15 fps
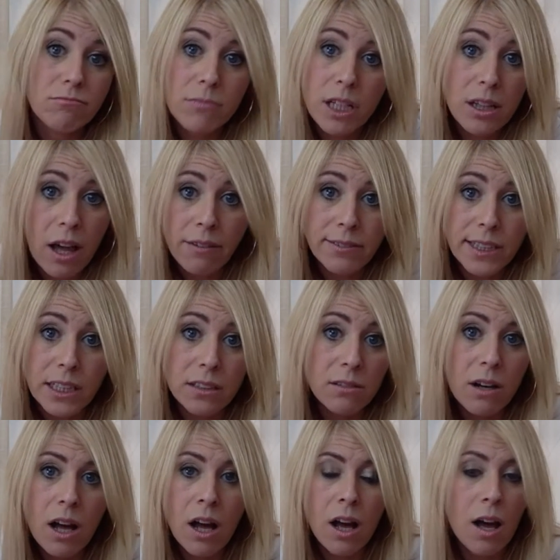they love you.
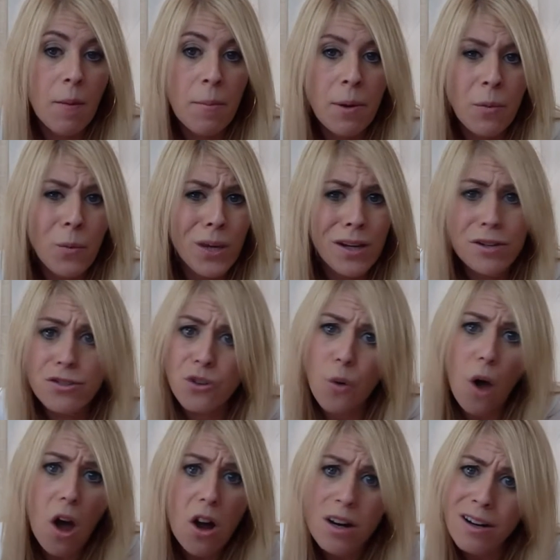Uh, but we are so
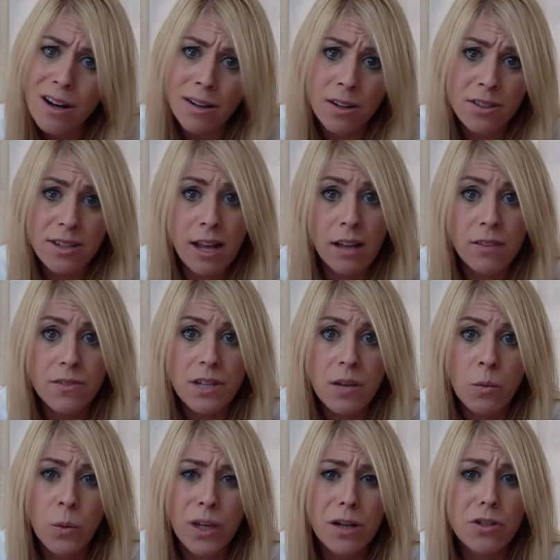hard on ourselves
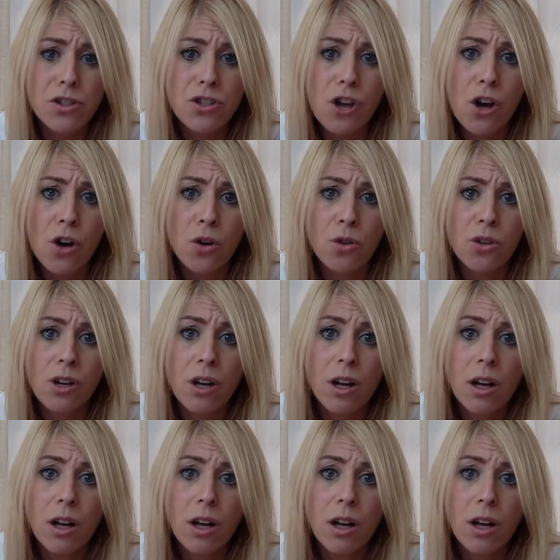and we are so